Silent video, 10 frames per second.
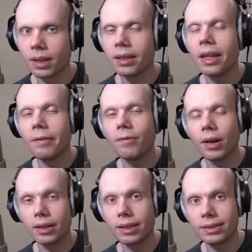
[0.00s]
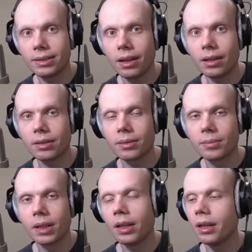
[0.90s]
They fucking sucked.
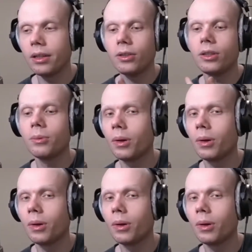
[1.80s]
And you can